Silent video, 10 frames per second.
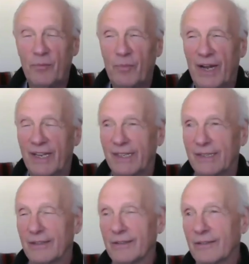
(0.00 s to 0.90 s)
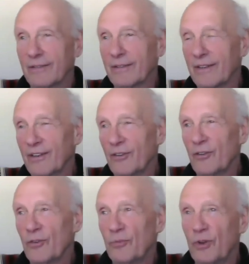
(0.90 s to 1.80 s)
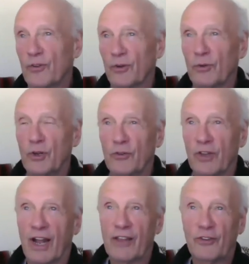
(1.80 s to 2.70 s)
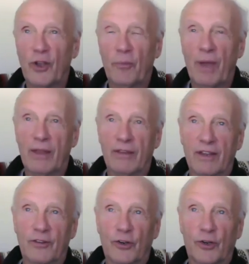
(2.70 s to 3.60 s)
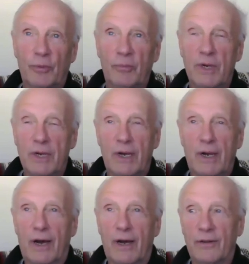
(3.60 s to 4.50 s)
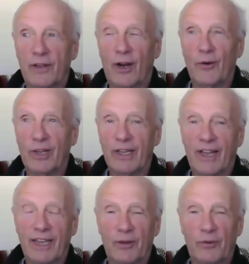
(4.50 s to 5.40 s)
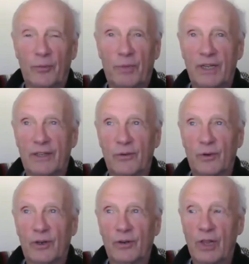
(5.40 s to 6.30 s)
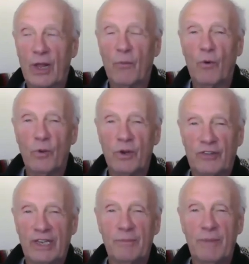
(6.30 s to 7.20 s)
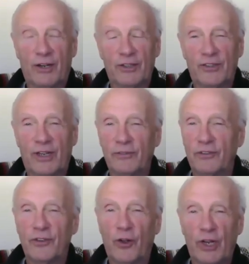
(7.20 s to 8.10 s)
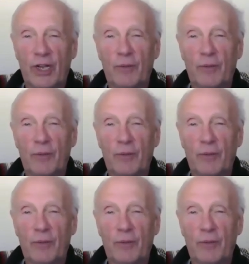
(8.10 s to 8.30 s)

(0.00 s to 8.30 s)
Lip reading: Bonnie Gintis, the Continuum teacher, used an osteopathic term that I really like and repeat, that what we see about ourselves is only a